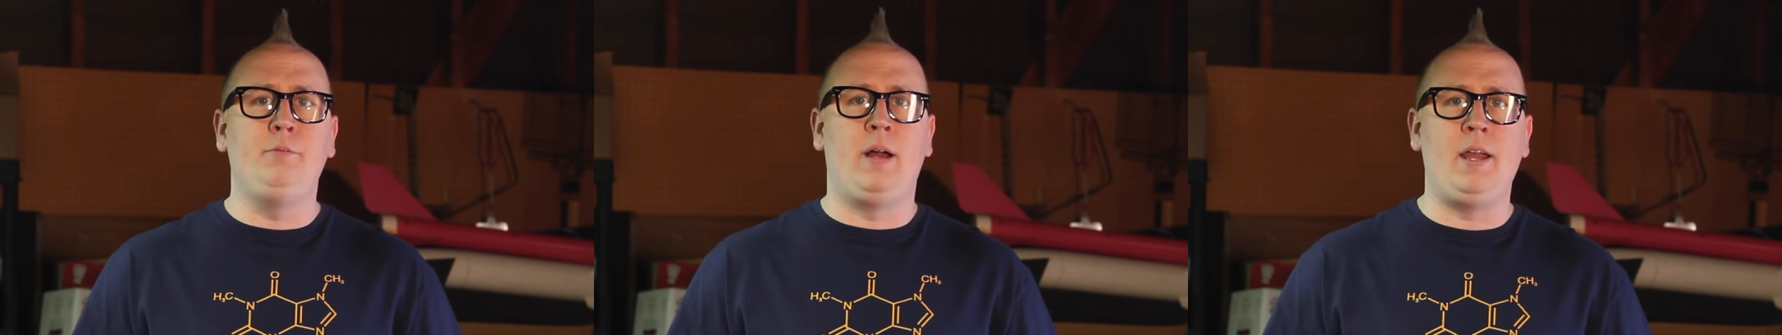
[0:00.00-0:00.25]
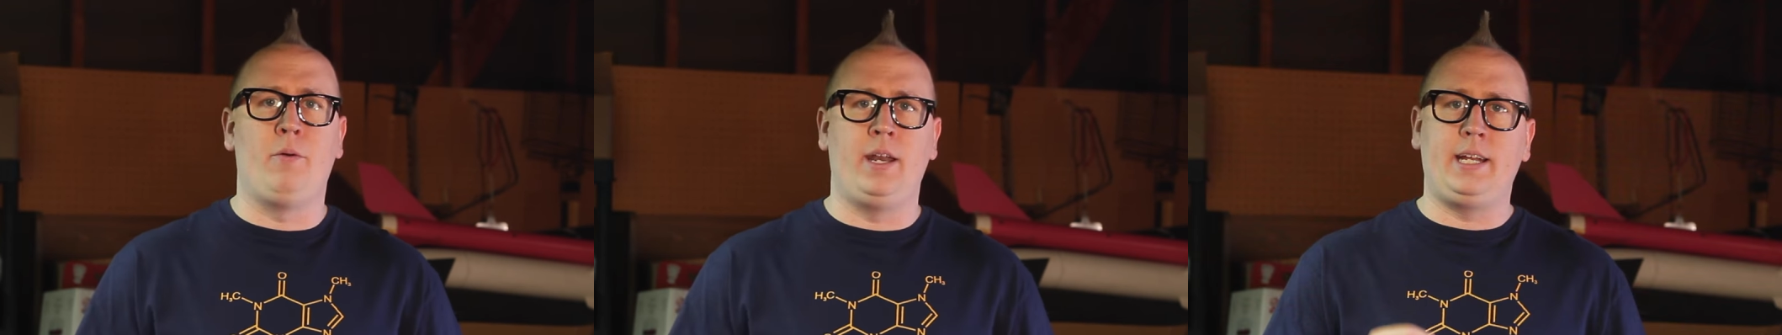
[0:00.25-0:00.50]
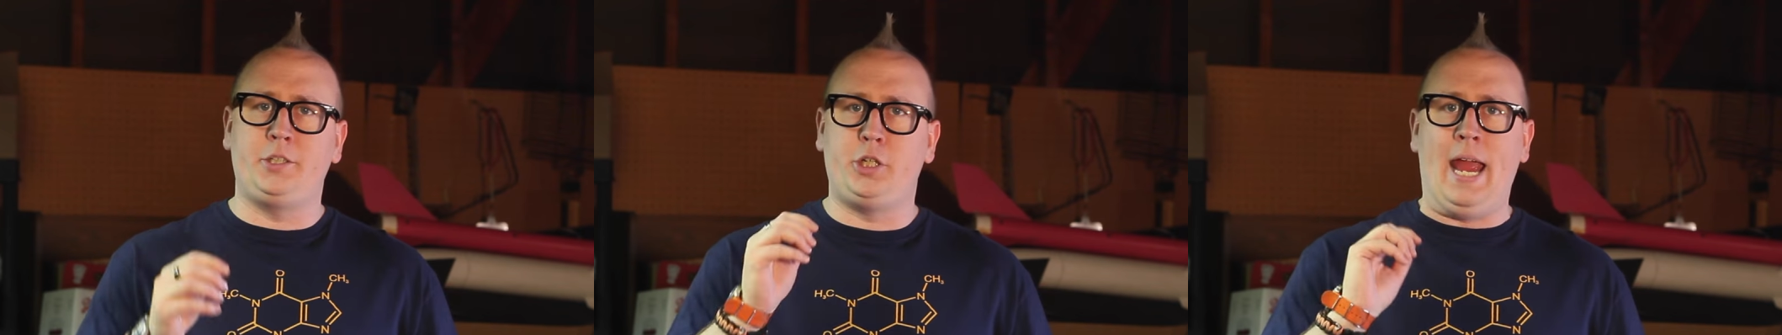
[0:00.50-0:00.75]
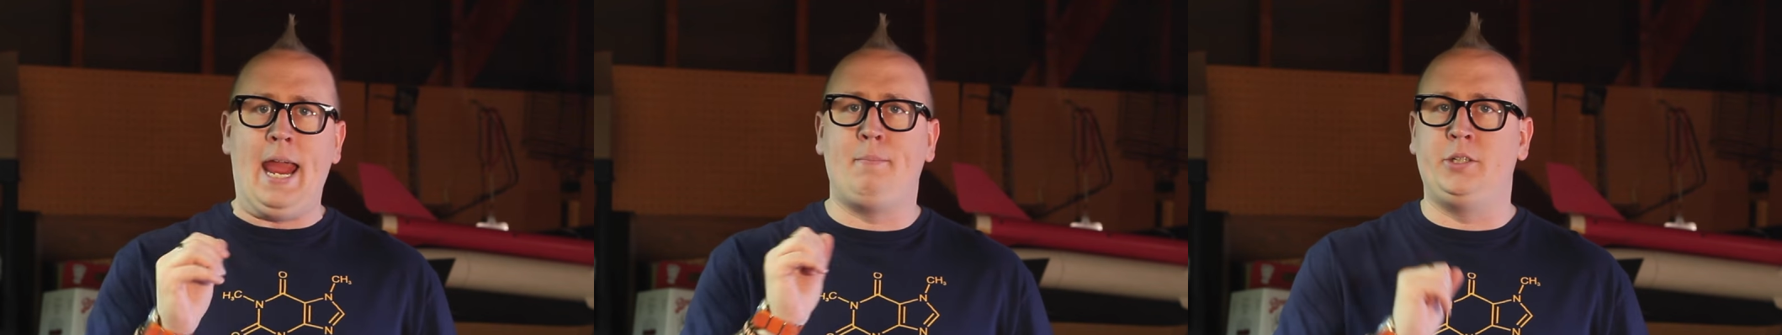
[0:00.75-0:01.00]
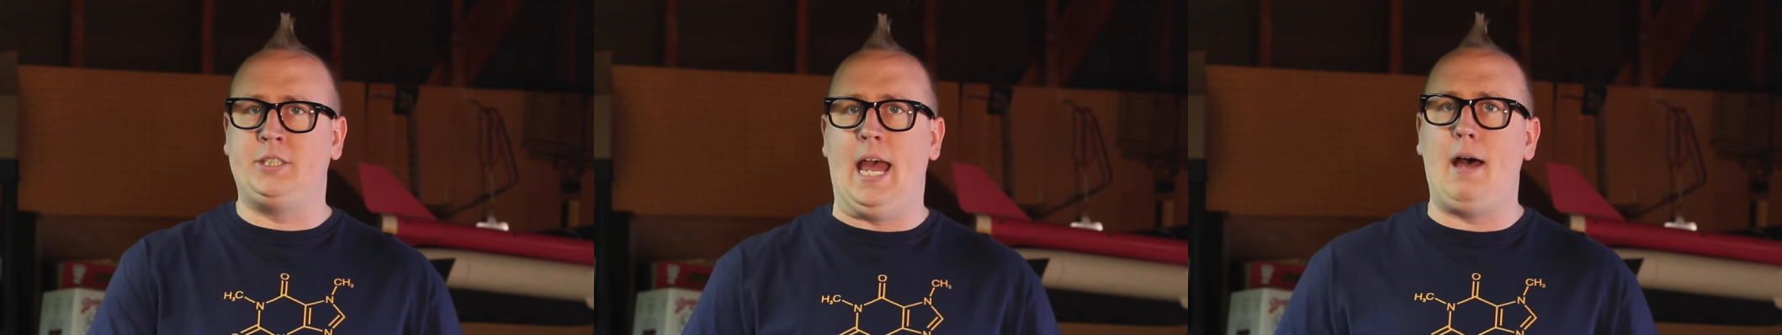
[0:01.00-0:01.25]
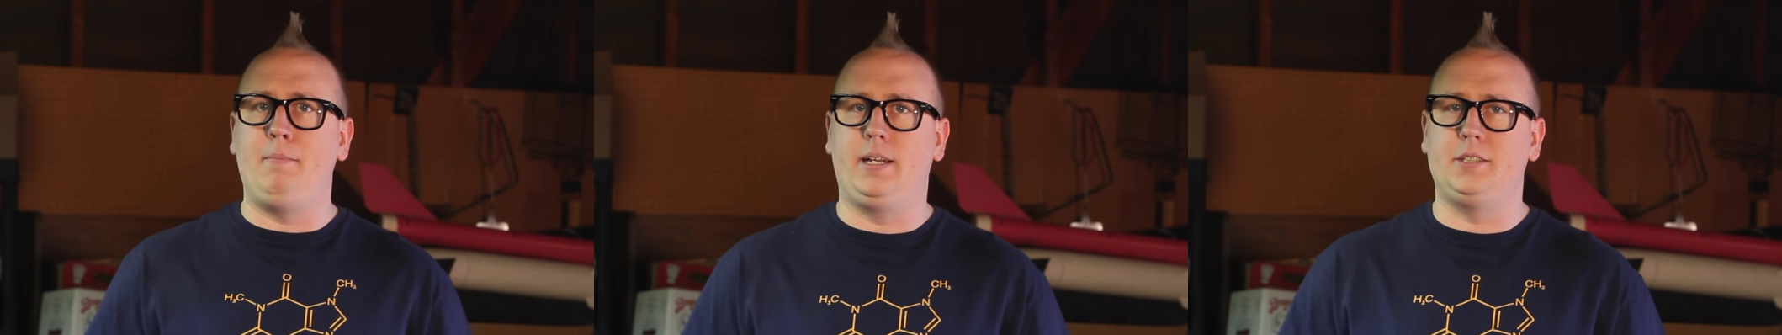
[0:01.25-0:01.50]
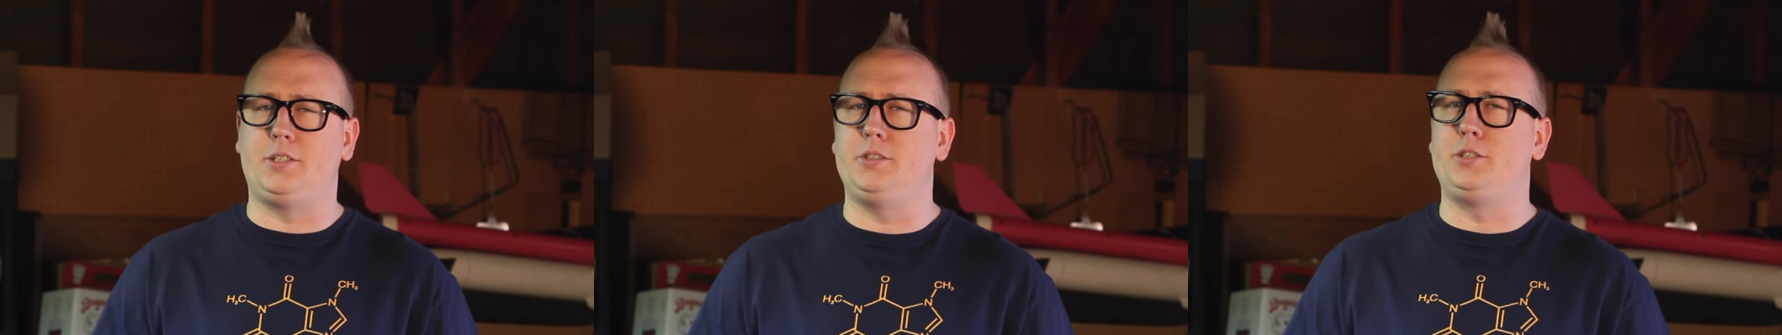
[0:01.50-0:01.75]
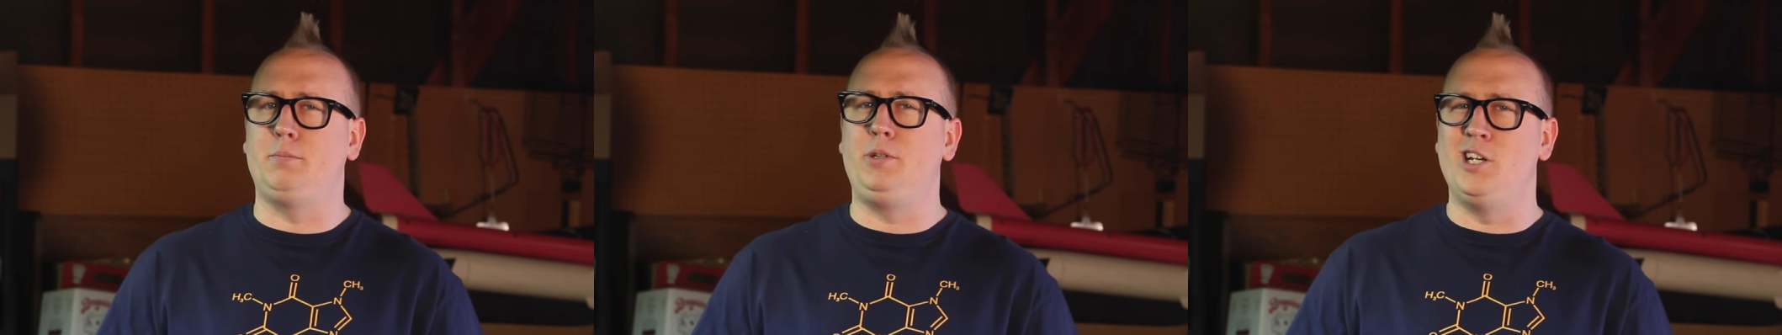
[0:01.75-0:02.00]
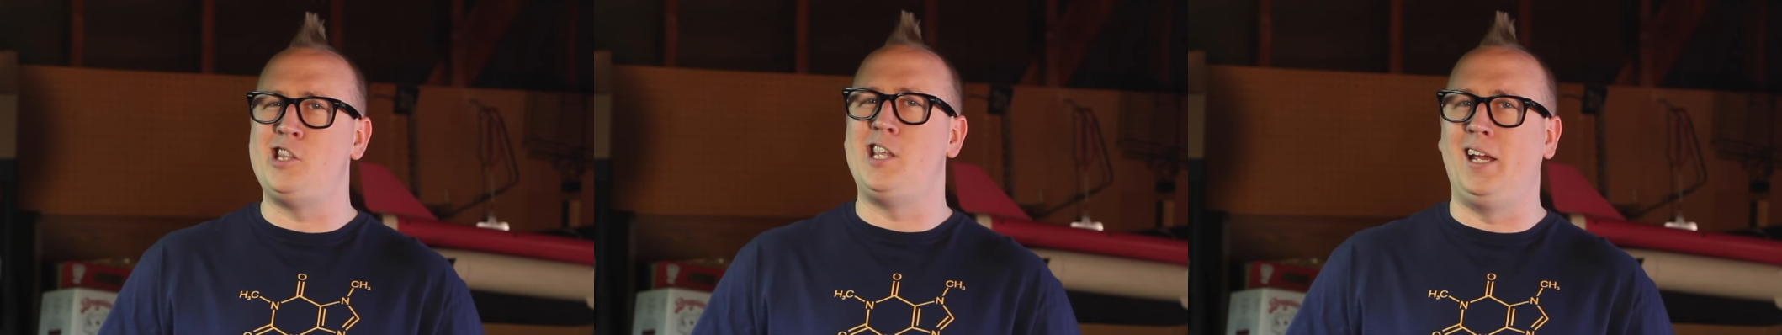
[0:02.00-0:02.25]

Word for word: You might want to get your hammers out because there's some good